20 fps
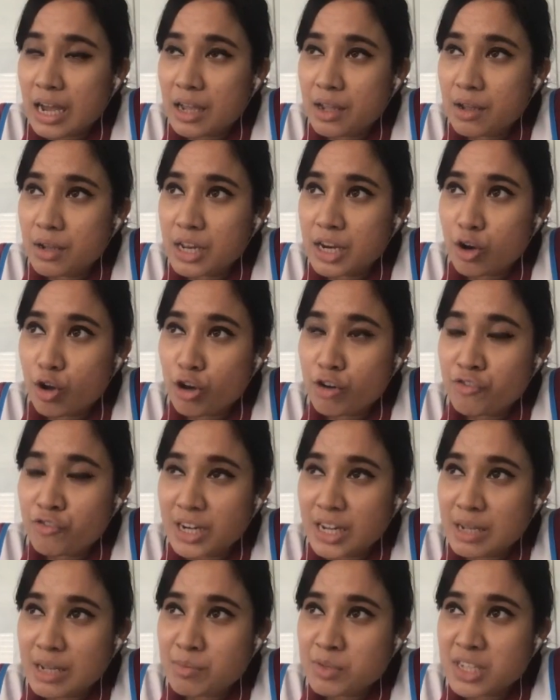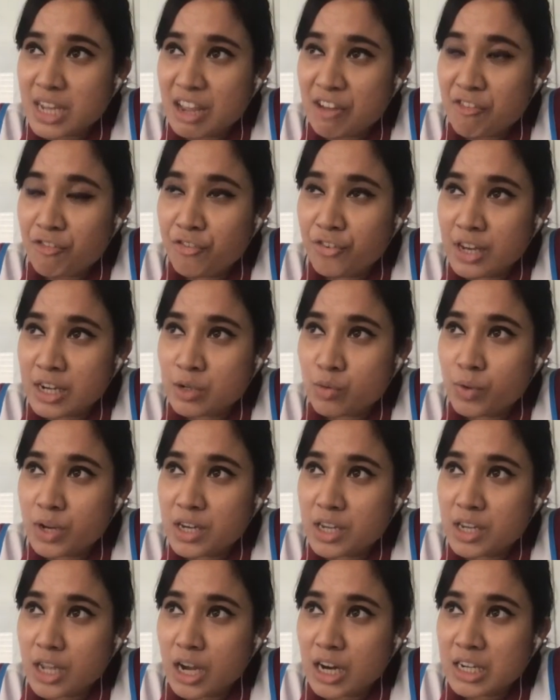in a lot of times I have felt with
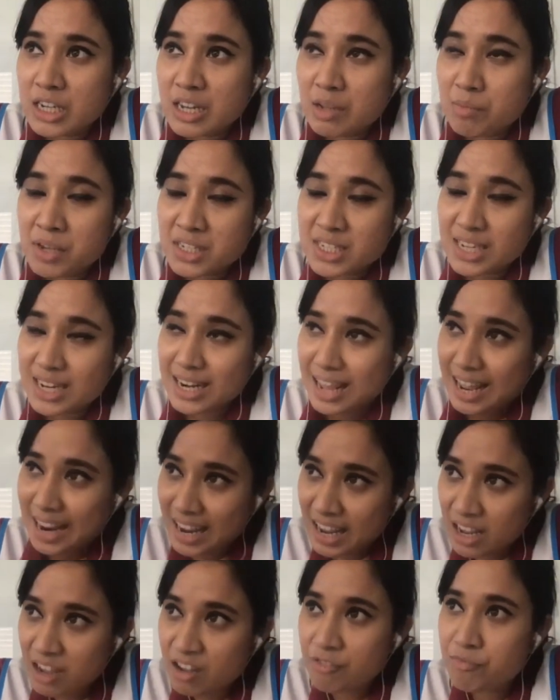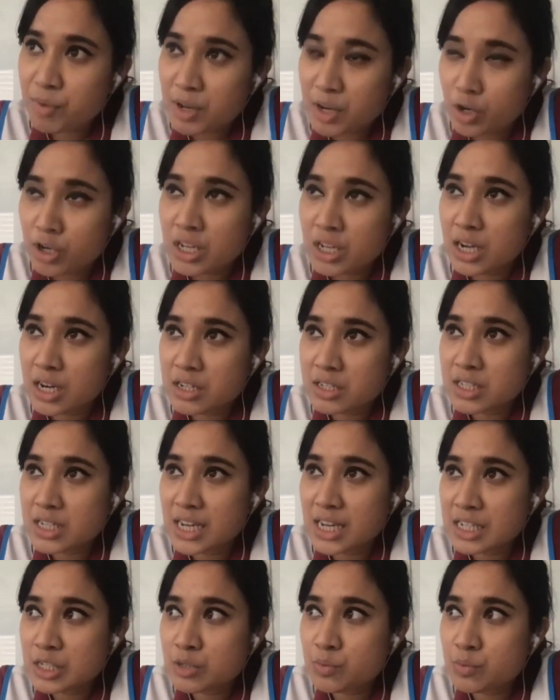young teammates, and I have been on the other side
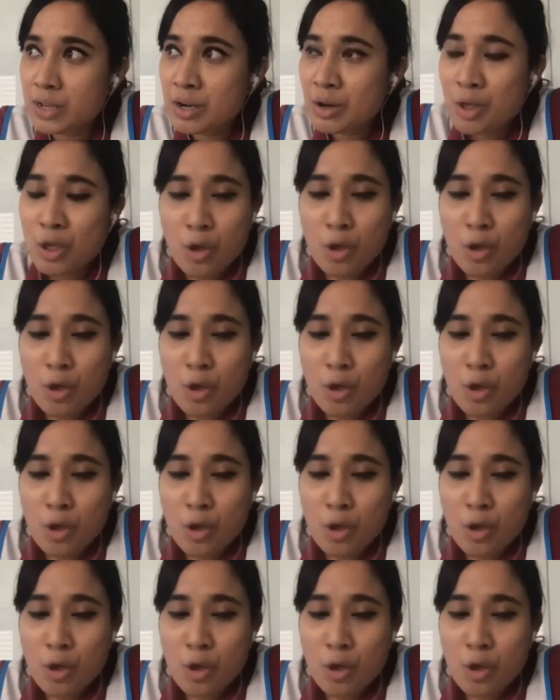as well,